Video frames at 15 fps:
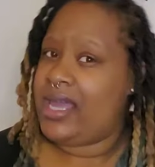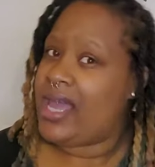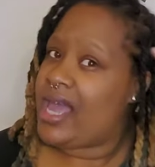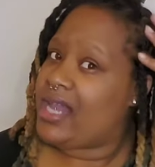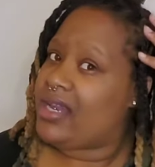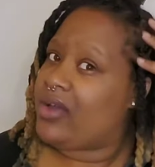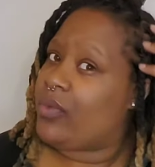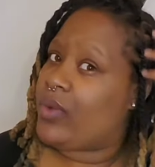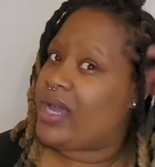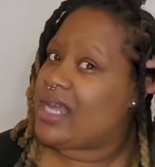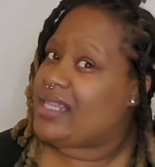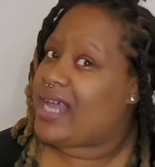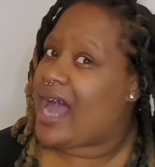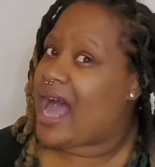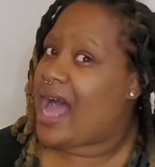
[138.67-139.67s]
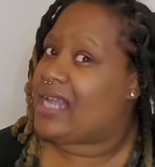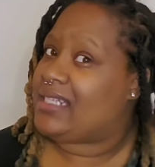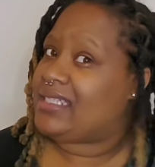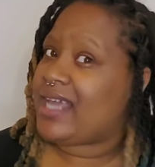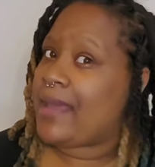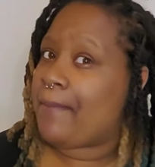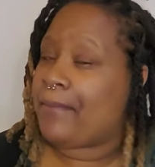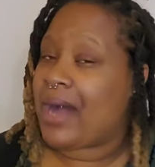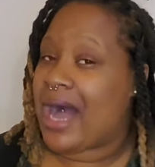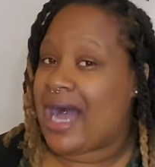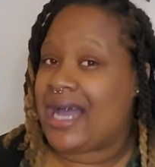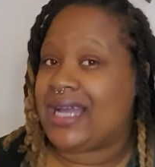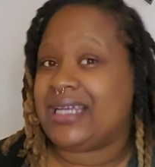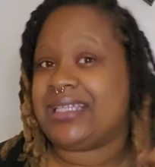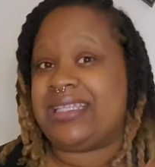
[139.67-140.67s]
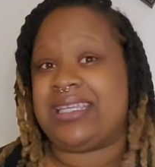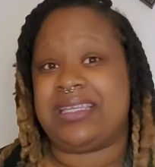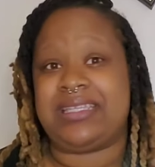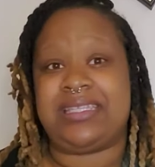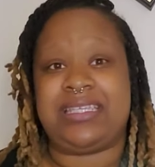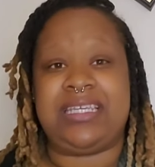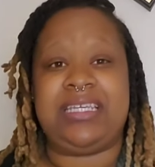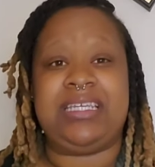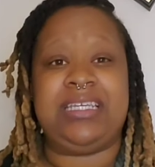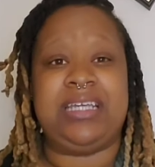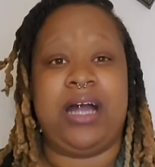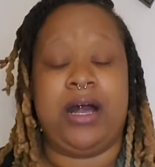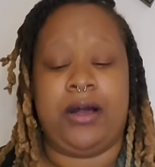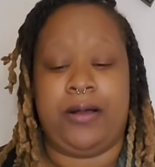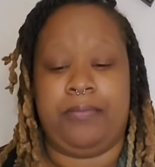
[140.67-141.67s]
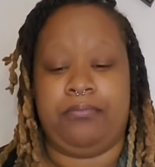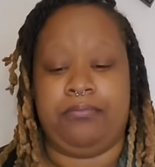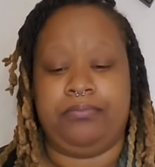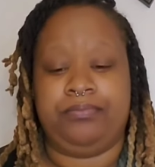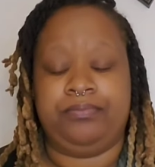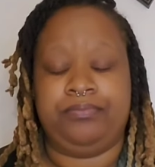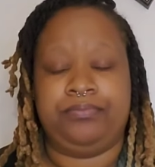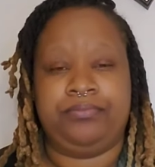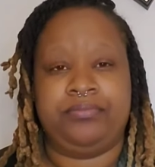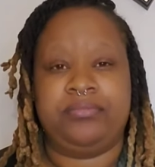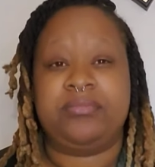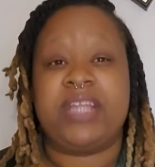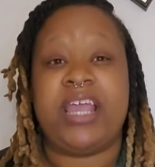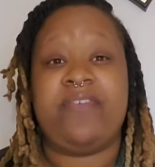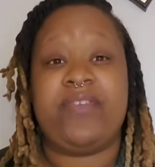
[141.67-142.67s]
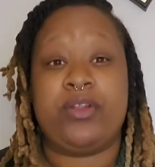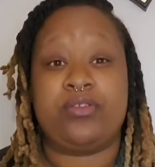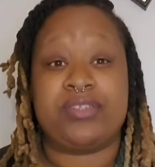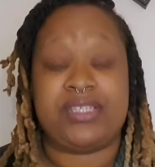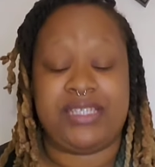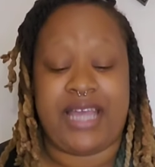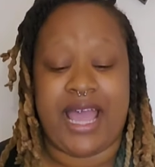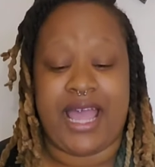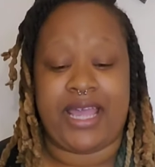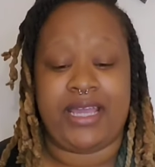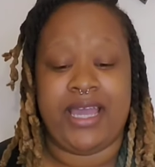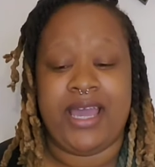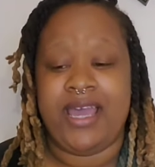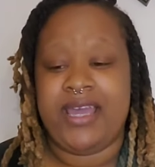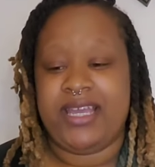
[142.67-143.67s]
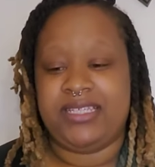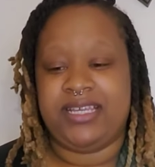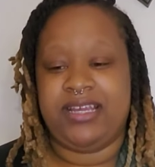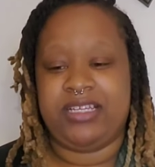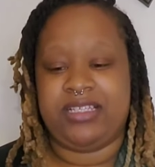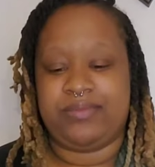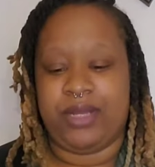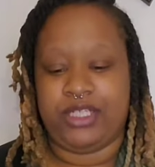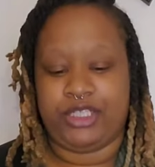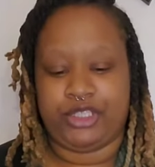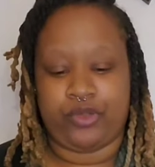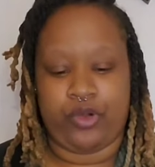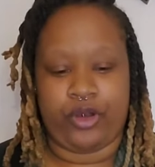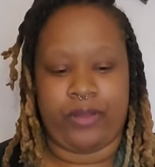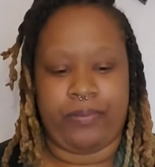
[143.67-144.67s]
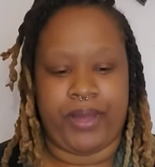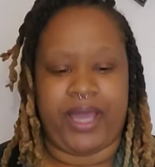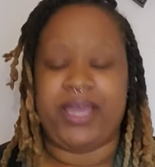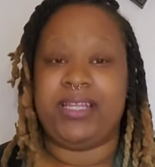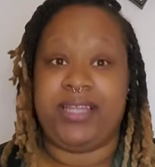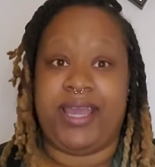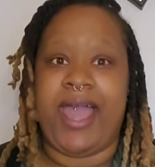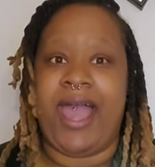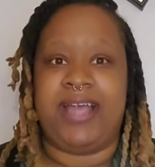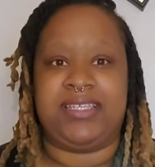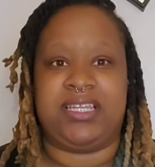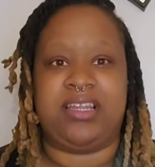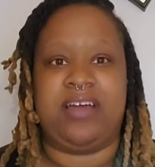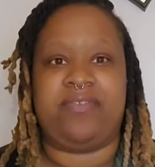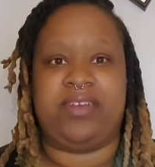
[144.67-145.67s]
in the way that I did mine to see if it'll stay. His hair is much shorter, but it has enough